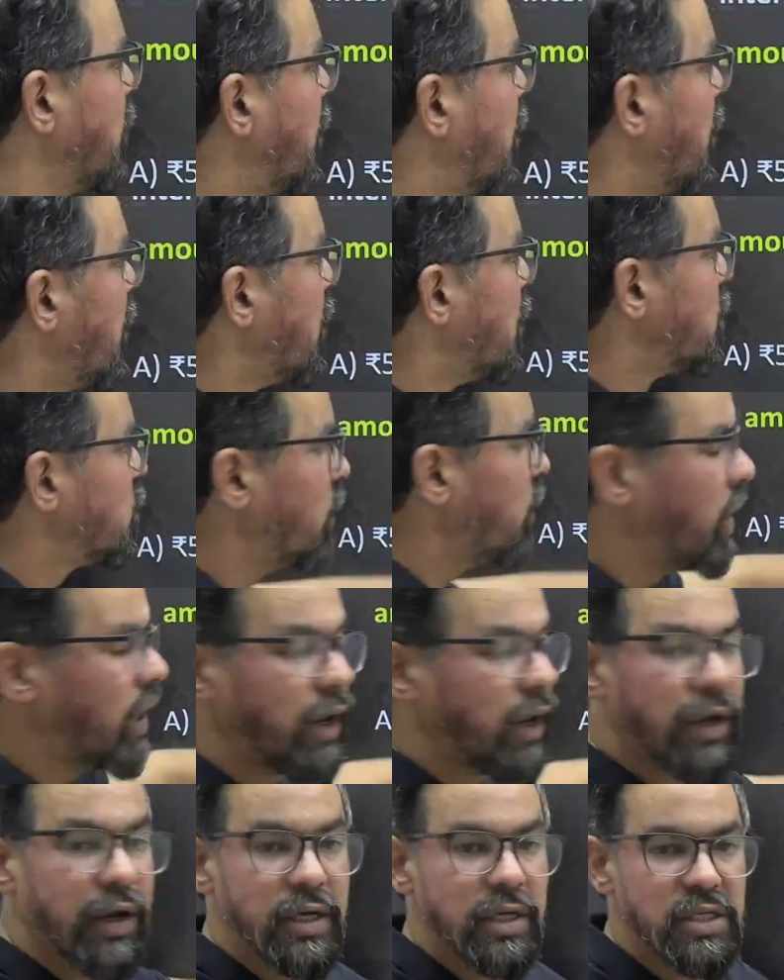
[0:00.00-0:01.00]
So
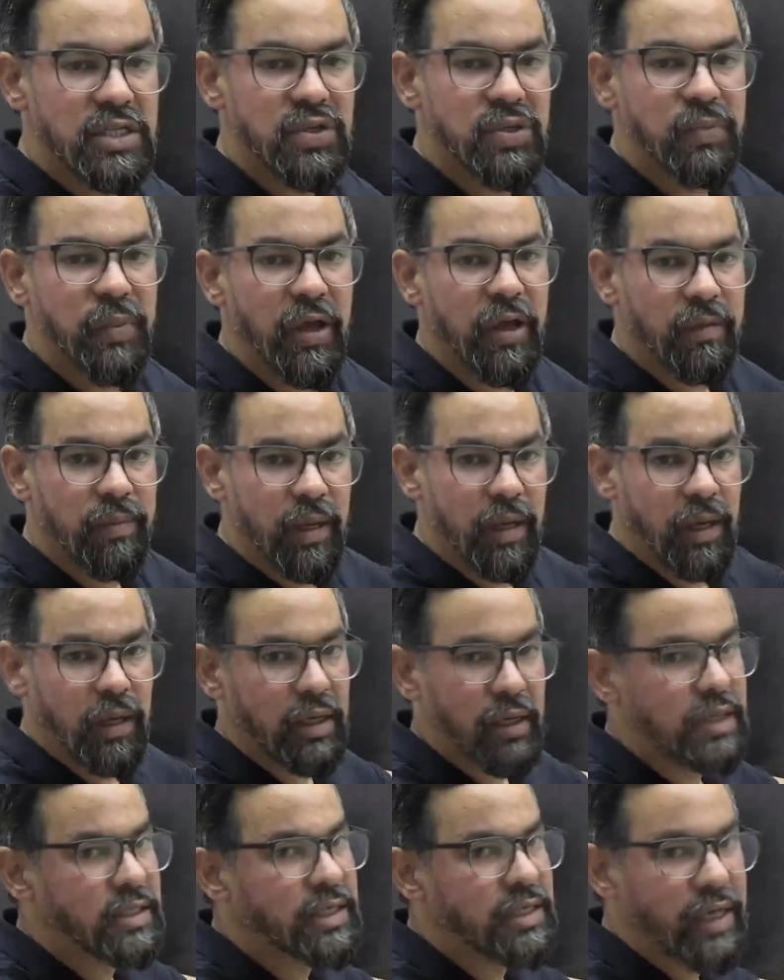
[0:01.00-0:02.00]
interest payable is
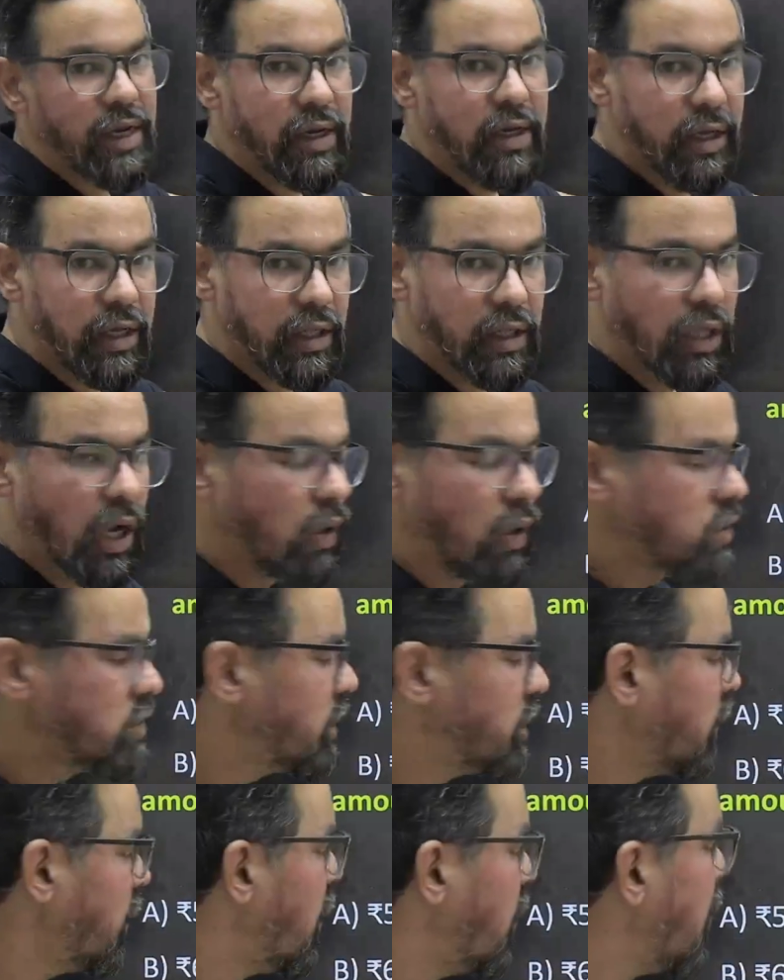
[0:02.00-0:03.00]
18,000.
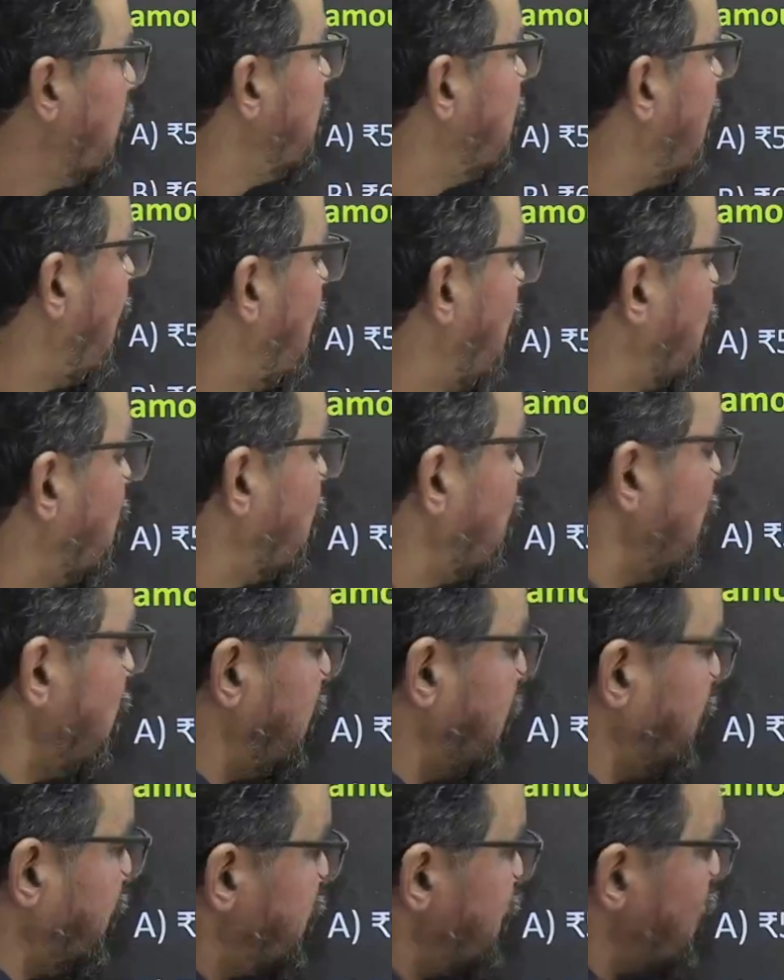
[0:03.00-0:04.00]
Now the initial